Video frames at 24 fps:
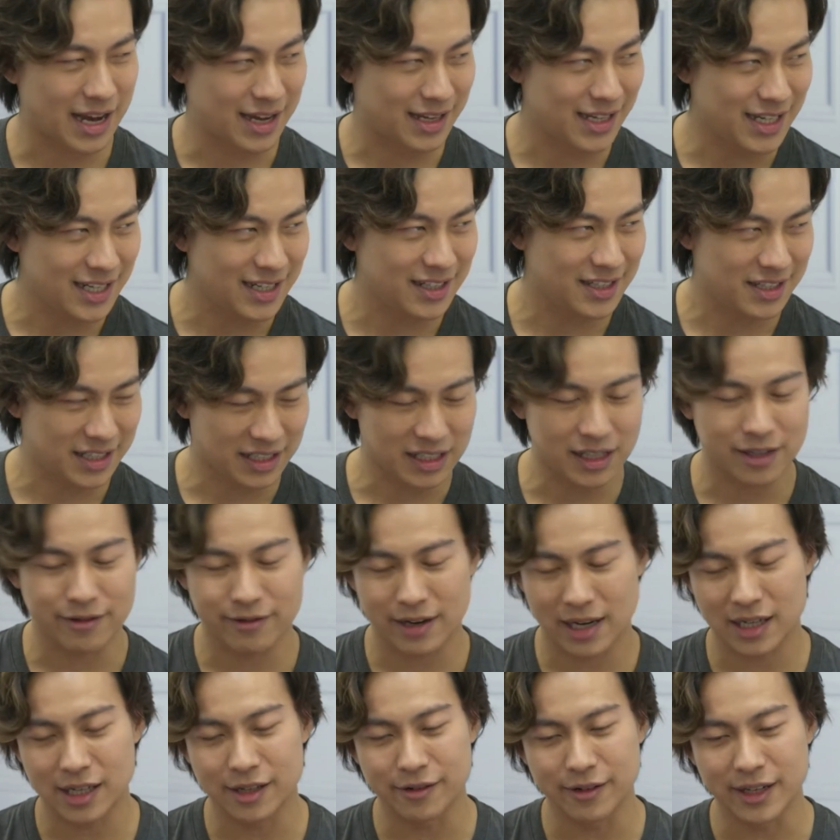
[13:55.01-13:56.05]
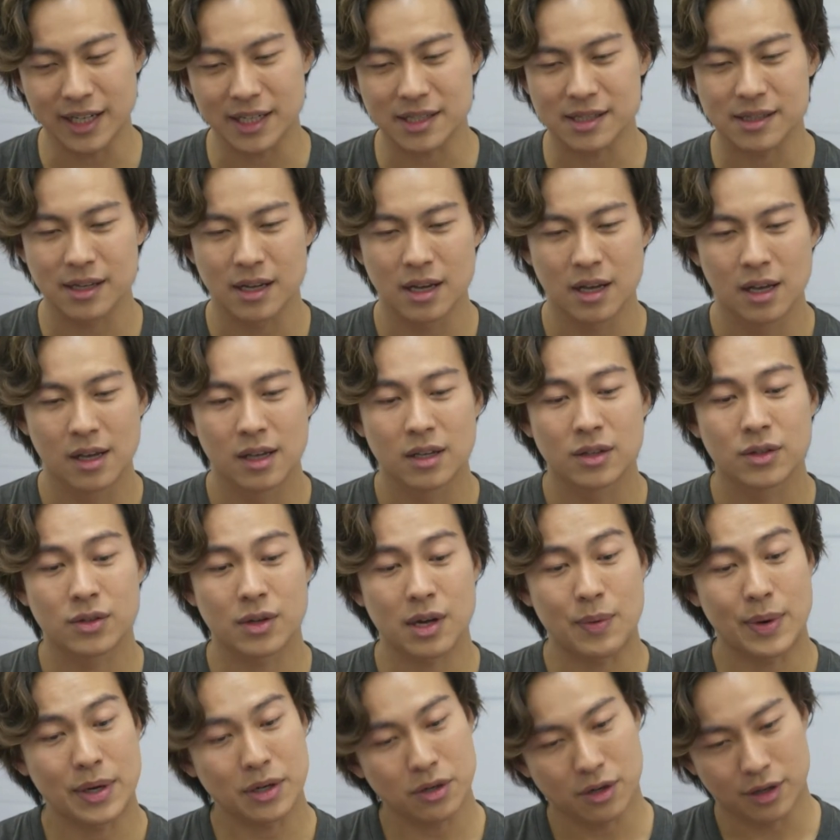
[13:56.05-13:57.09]
did sing the right lyrics. So I
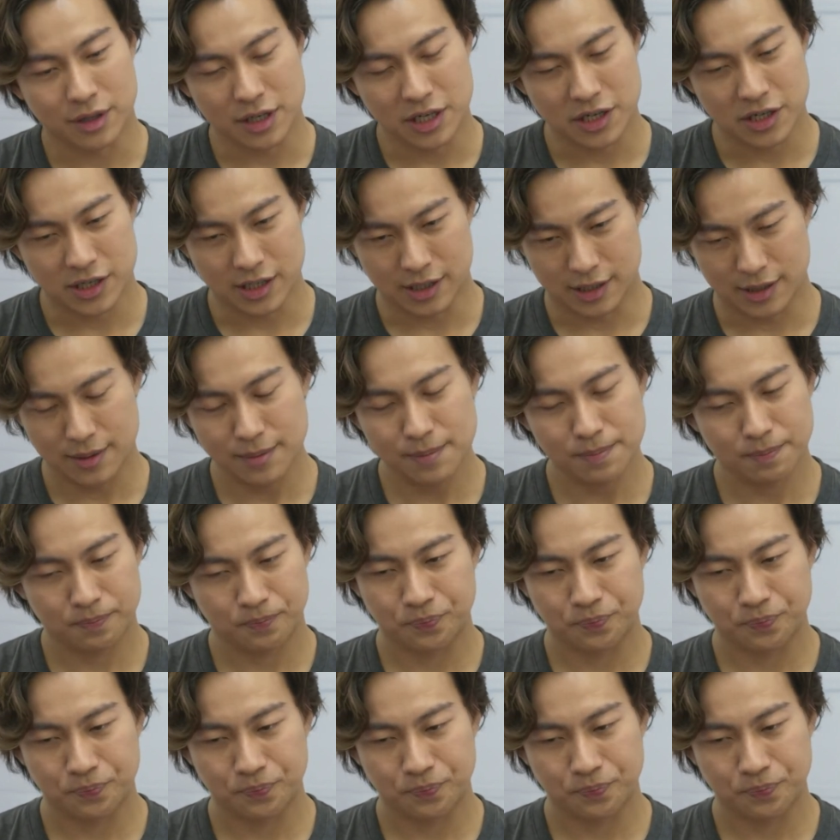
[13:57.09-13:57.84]
went to audition,